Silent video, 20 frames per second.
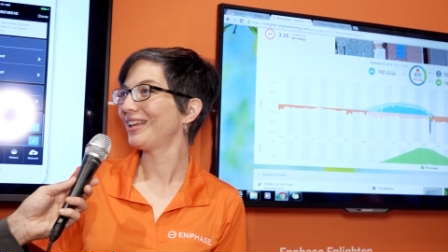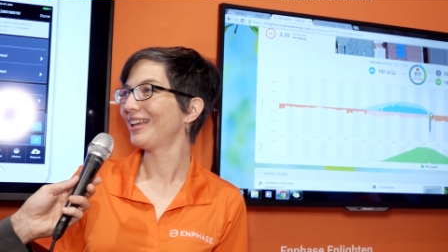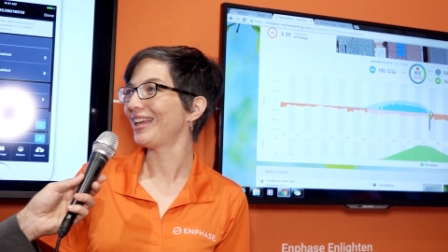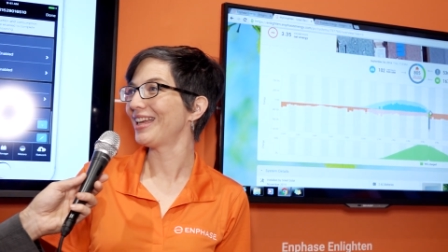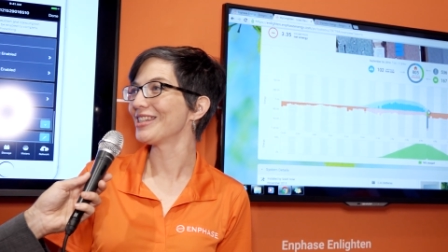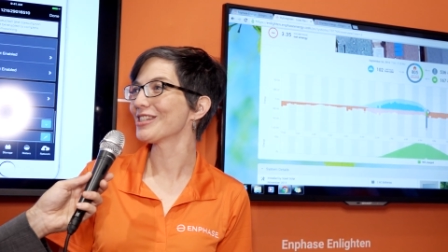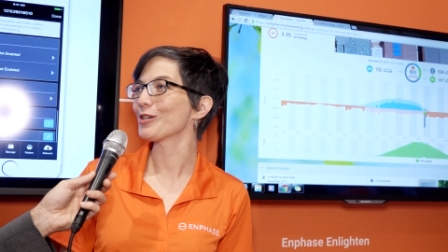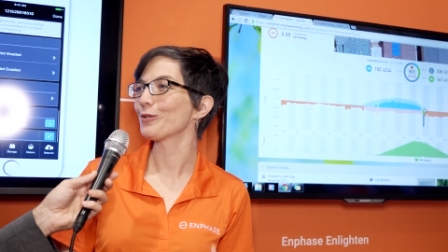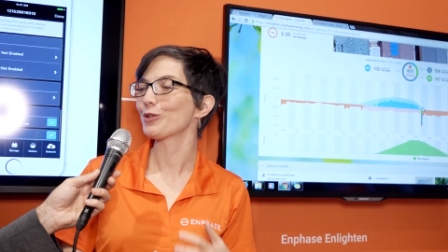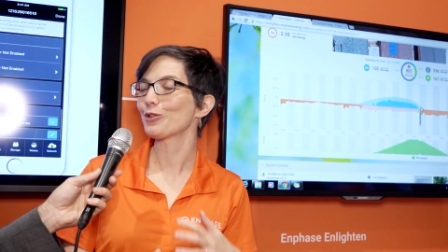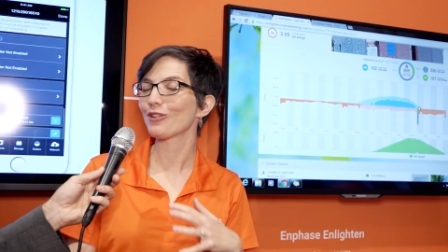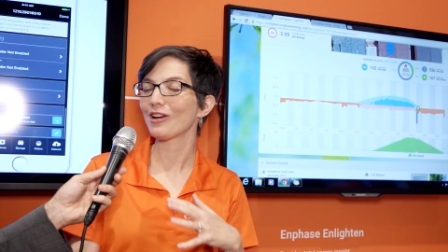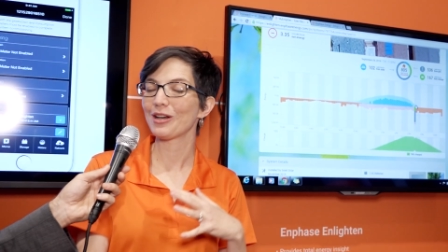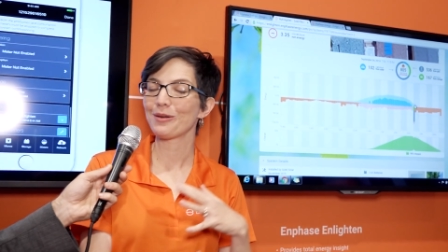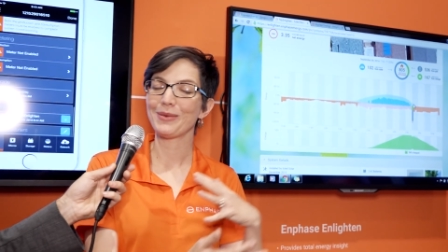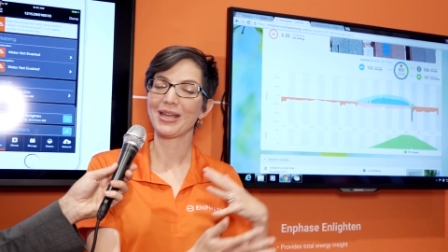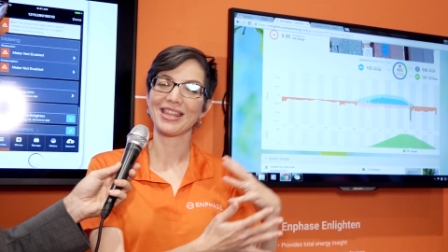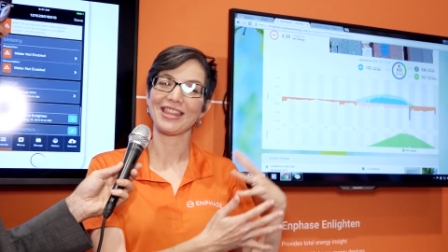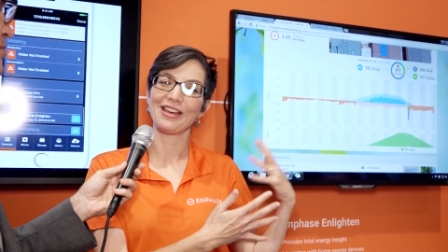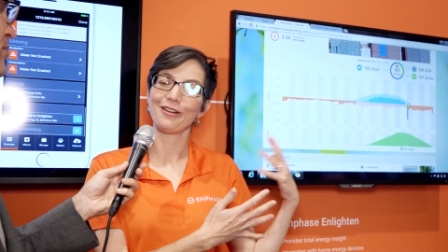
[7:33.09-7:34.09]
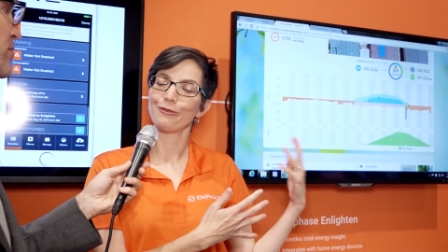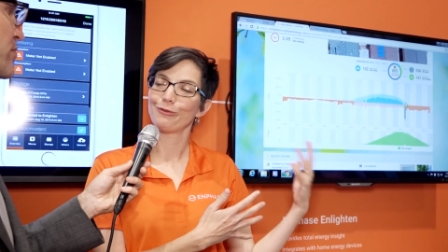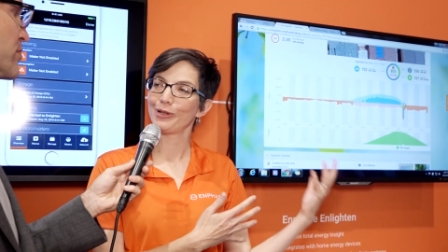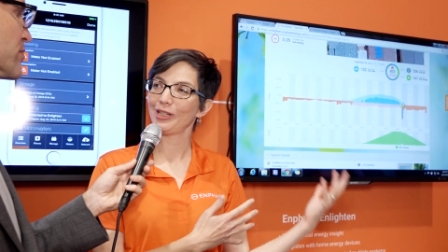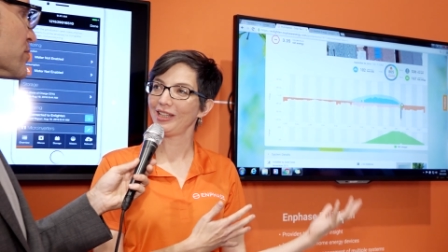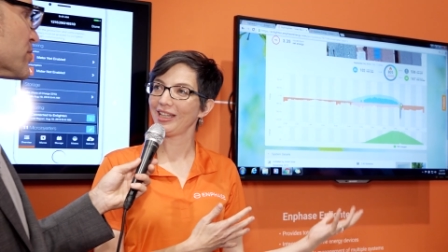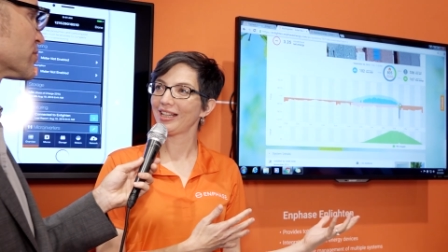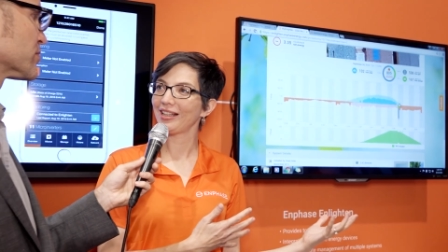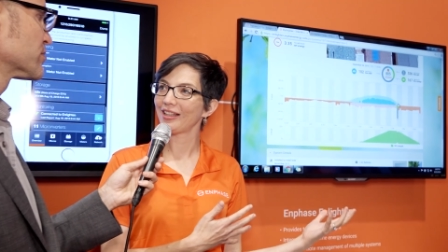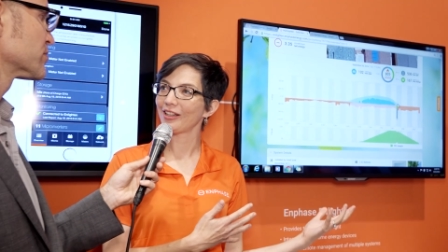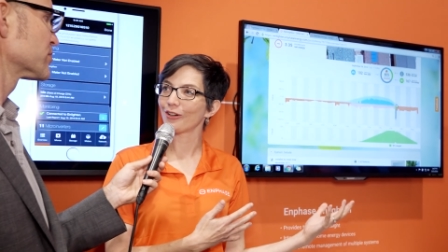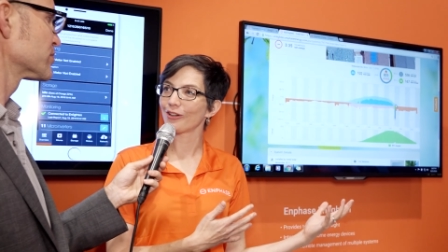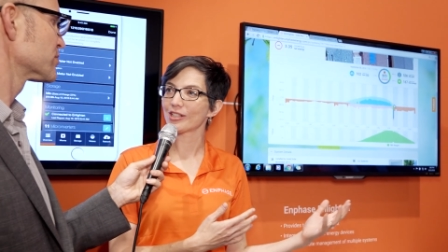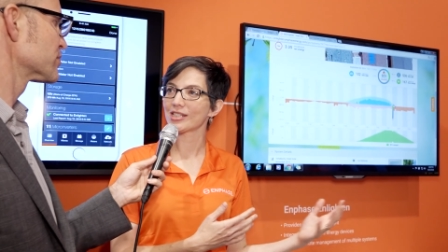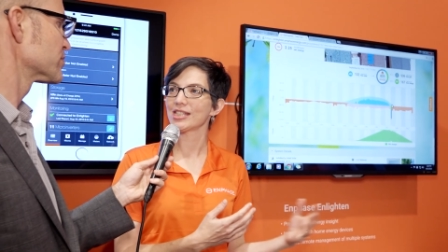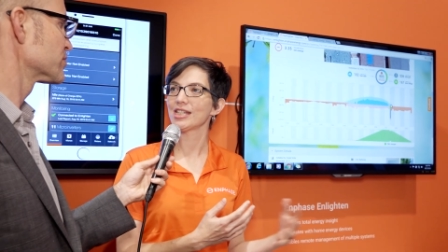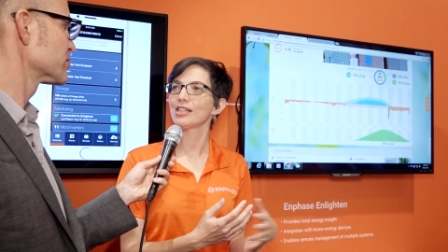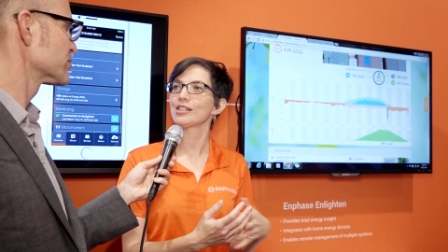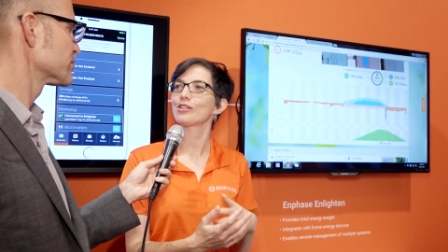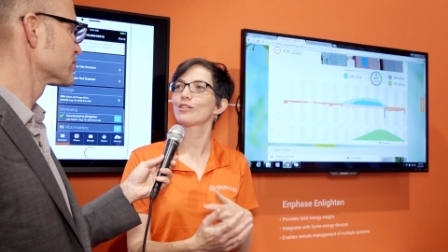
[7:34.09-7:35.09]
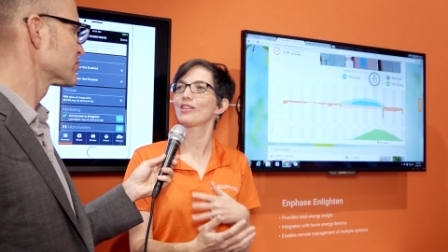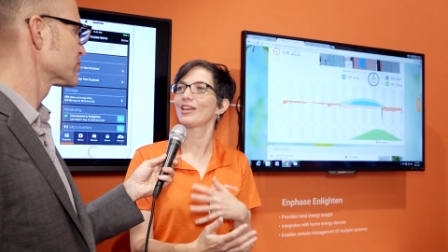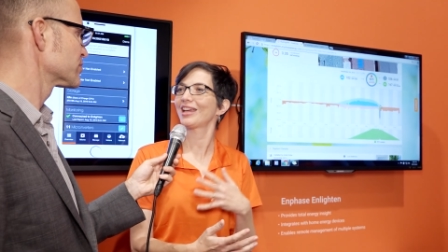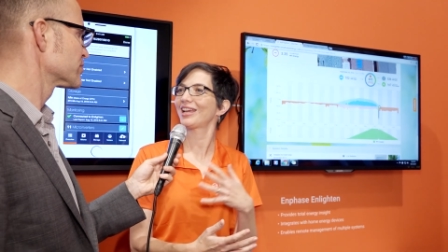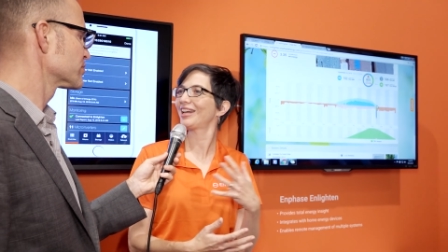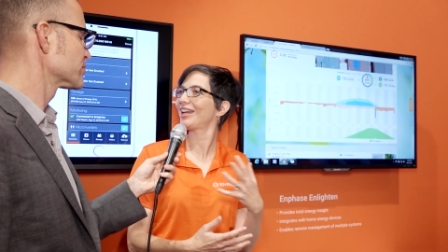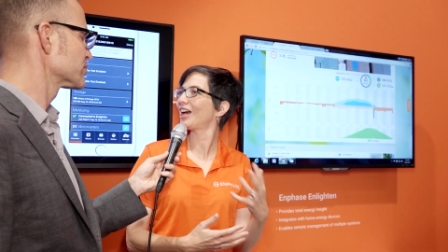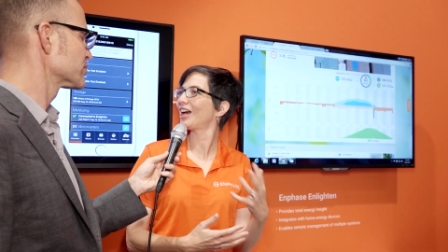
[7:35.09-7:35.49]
And so we try to make that really clear to see so they can